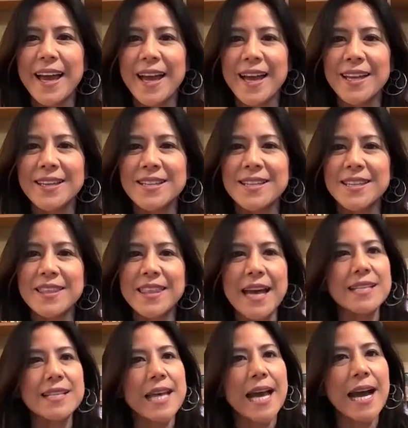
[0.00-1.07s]
And
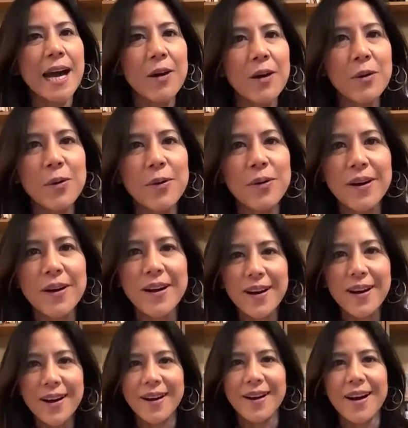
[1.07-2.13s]
that's how
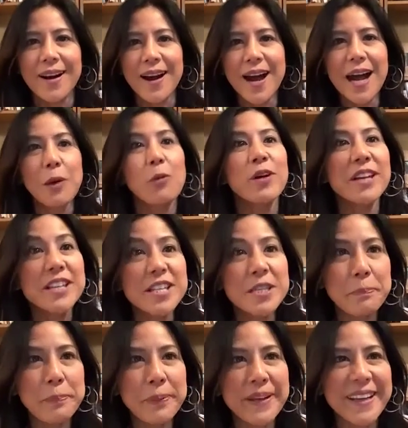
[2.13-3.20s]
I wanted
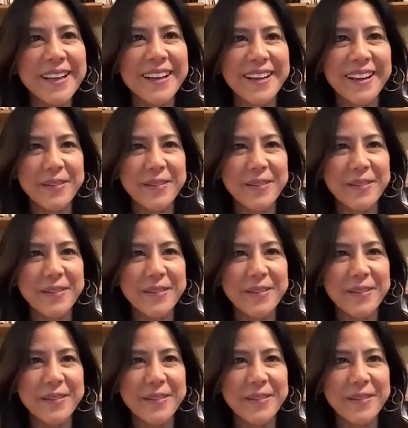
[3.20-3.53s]
to be.